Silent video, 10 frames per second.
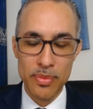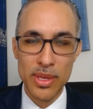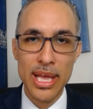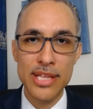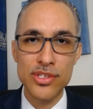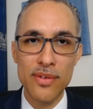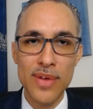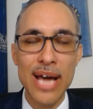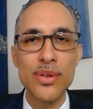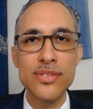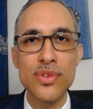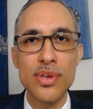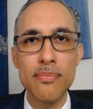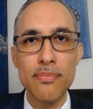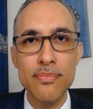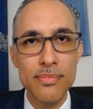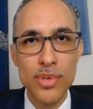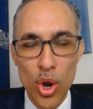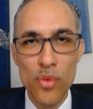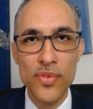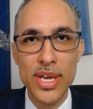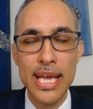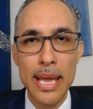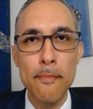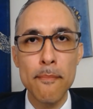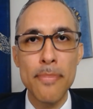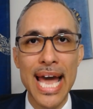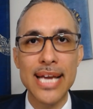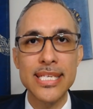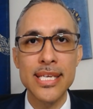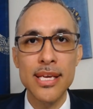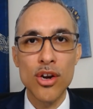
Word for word: from the lens of how does COVID impact